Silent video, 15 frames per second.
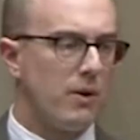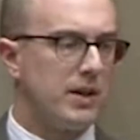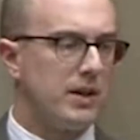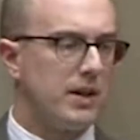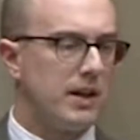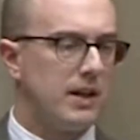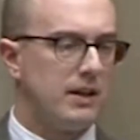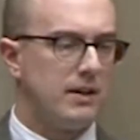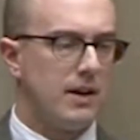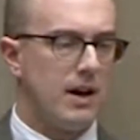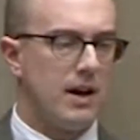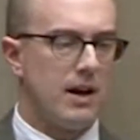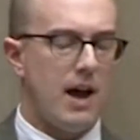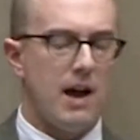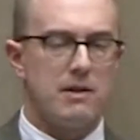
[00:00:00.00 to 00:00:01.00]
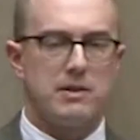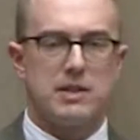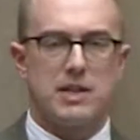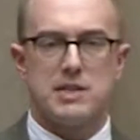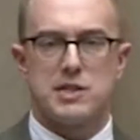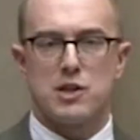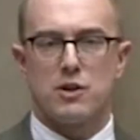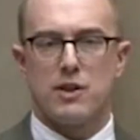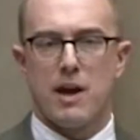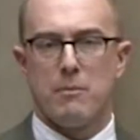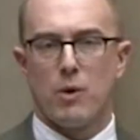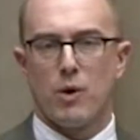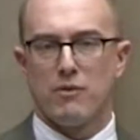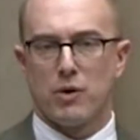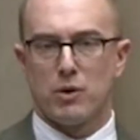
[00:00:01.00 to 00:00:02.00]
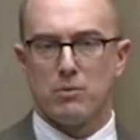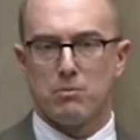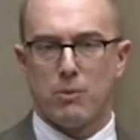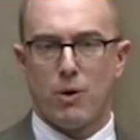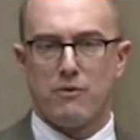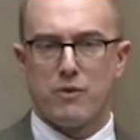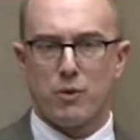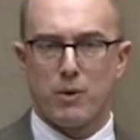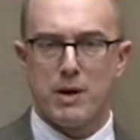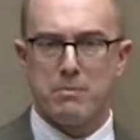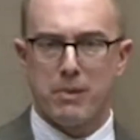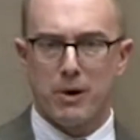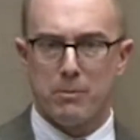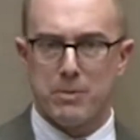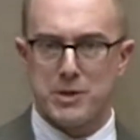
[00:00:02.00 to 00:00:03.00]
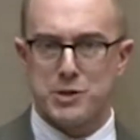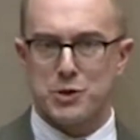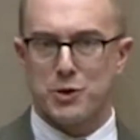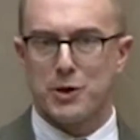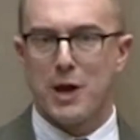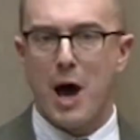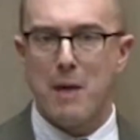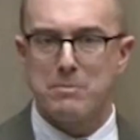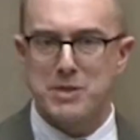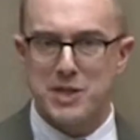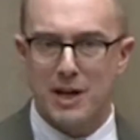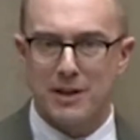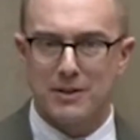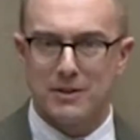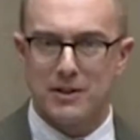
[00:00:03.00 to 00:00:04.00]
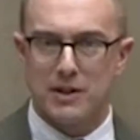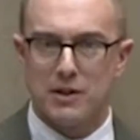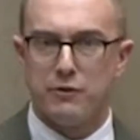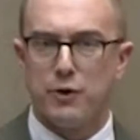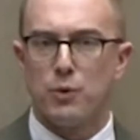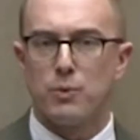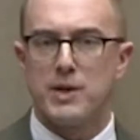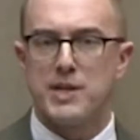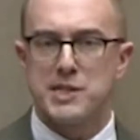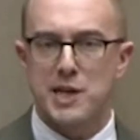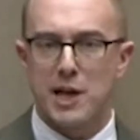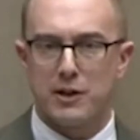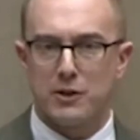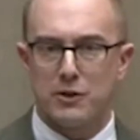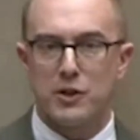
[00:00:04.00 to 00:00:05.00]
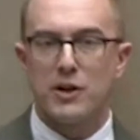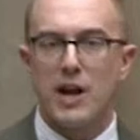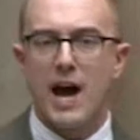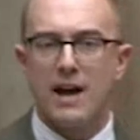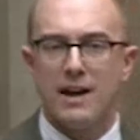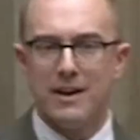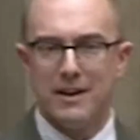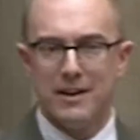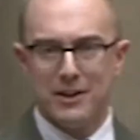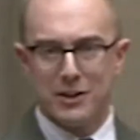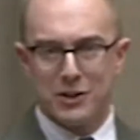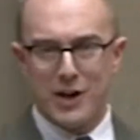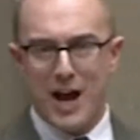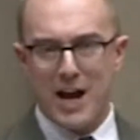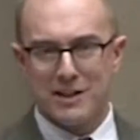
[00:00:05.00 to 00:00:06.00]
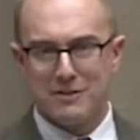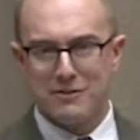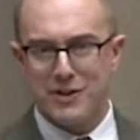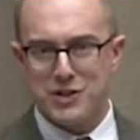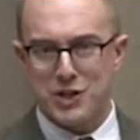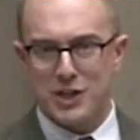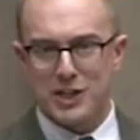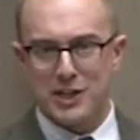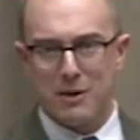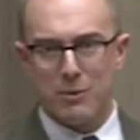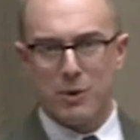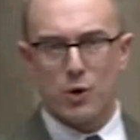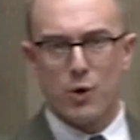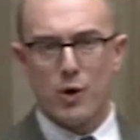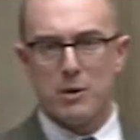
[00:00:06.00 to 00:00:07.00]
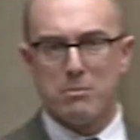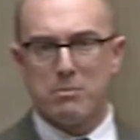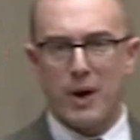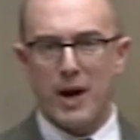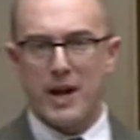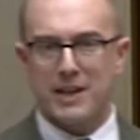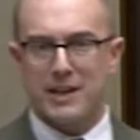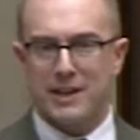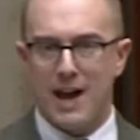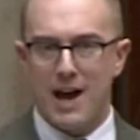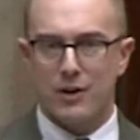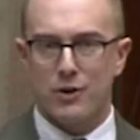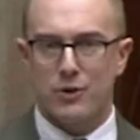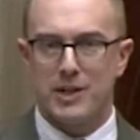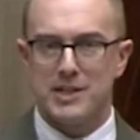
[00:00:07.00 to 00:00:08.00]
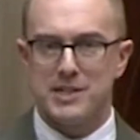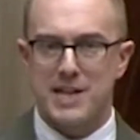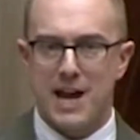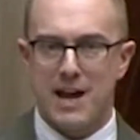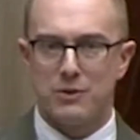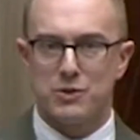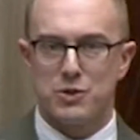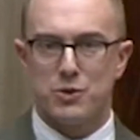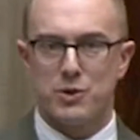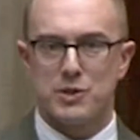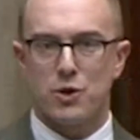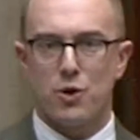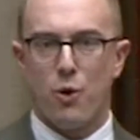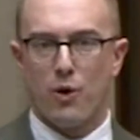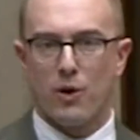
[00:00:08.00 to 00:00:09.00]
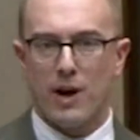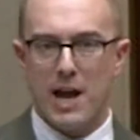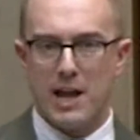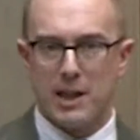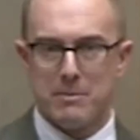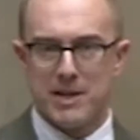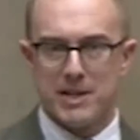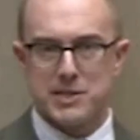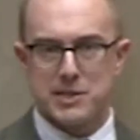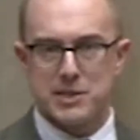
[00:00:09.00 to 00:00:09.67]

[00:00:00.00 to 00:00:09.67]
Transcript: and I'd consider that more of a repurpose or an upcycle than a full recycle. You're not envisioning that we're going to break concrete down to its core elements,